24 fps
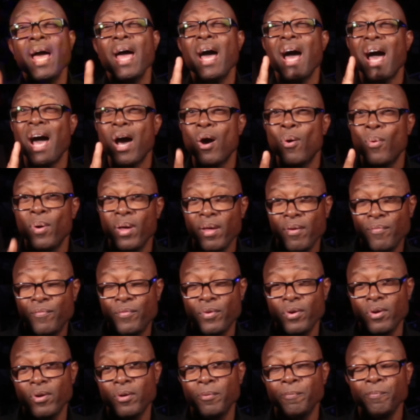
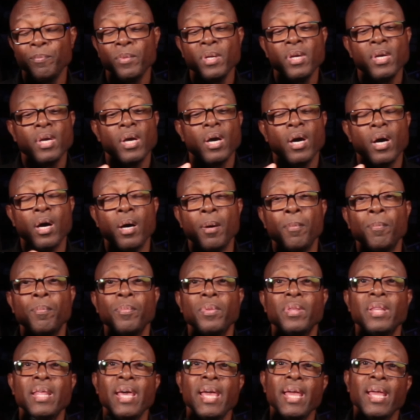However,
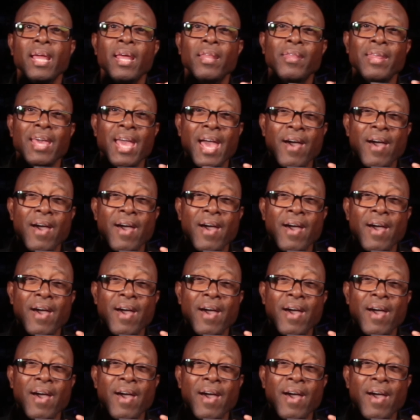they